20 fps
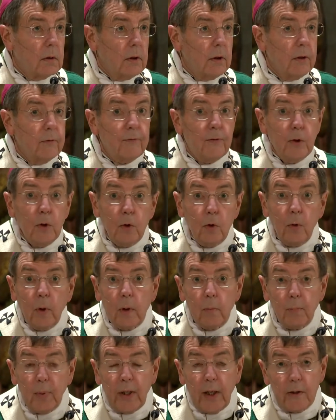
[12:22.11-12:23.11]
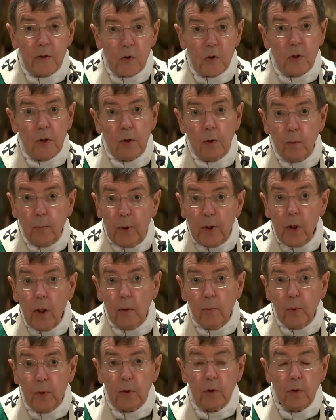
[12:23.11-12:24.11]
If you are blessed to be
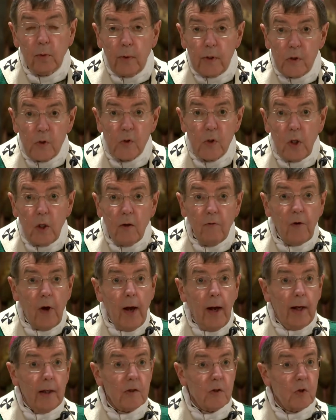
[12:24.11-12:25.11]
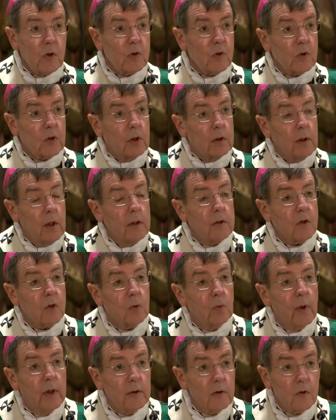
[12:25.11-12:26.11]
able to receive ashes on Ash
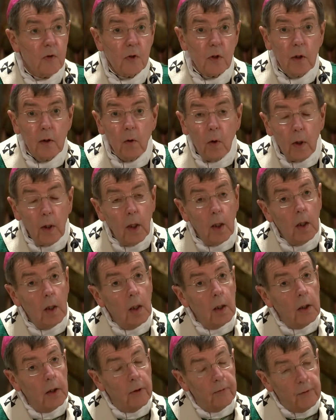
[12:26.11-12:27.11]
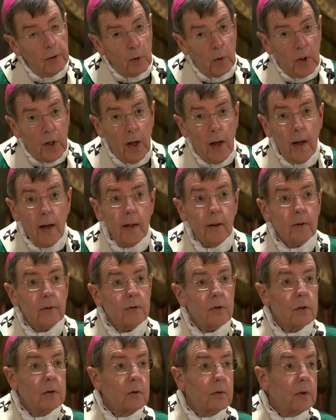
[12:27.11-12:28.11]
Wednesday, or if you
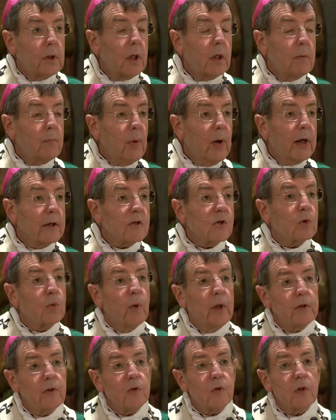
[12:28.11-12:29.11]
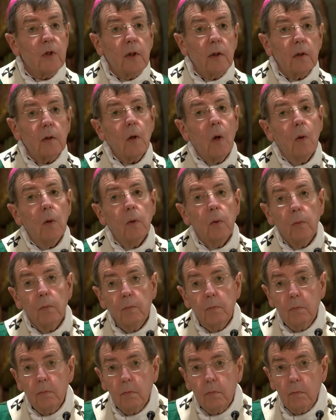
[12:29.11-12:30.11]
can't and you keep Ash Wednesday at home,
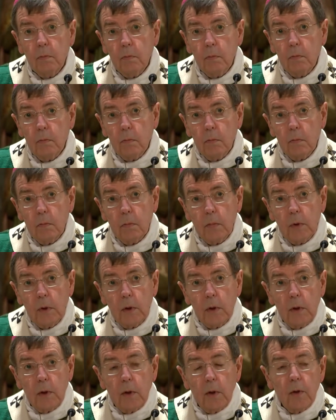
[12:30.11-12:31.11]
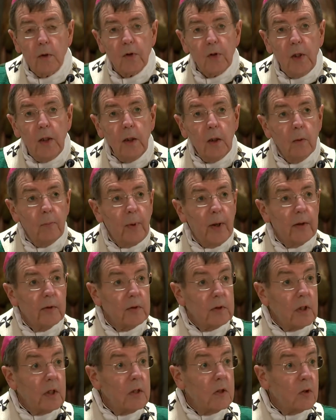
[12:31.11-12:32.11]
think
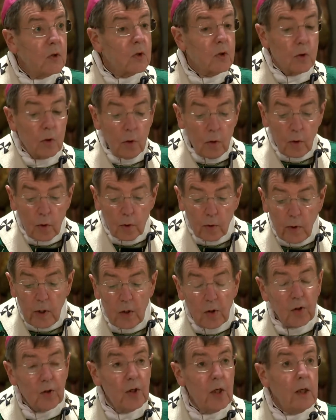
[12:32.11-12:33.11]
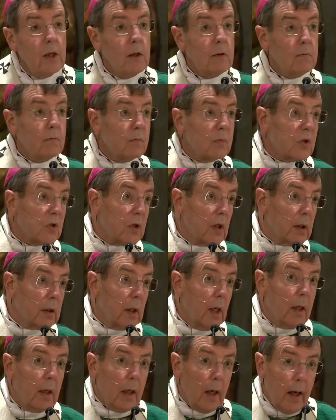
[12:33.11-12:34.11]
about these three themes that
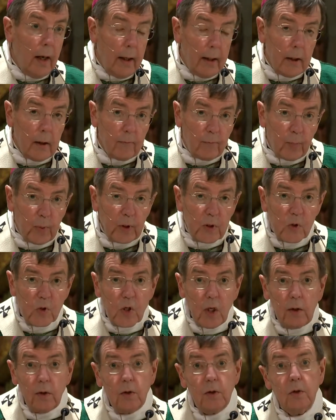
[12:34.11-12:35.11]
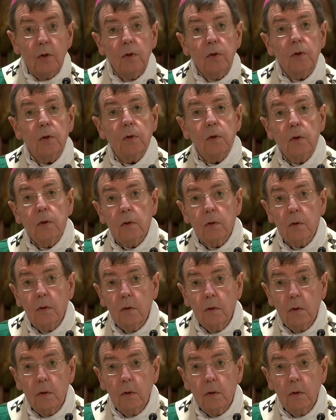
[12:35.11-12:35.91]
I have presented to you